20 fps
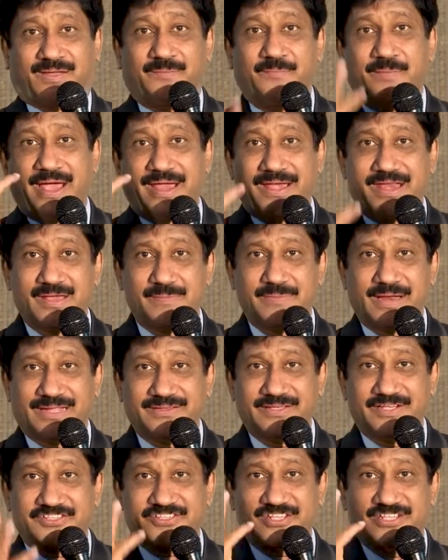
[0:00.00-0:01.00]
My dear
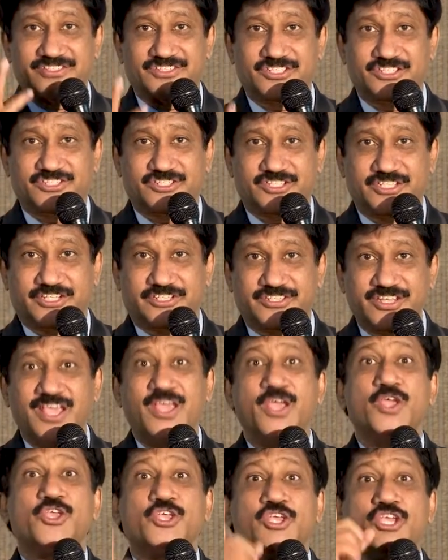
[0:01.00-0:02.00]
brothers and sisters,
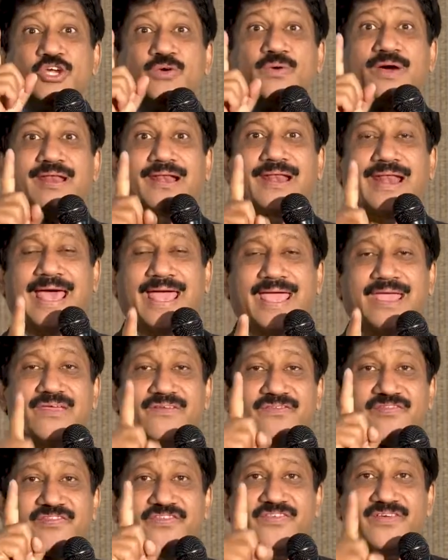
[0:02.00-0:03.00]
your
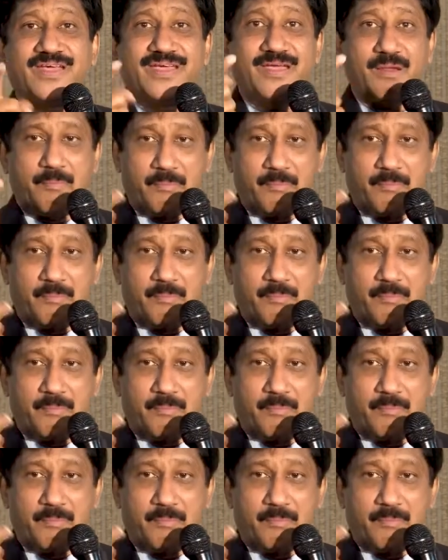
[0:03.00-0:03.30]
life,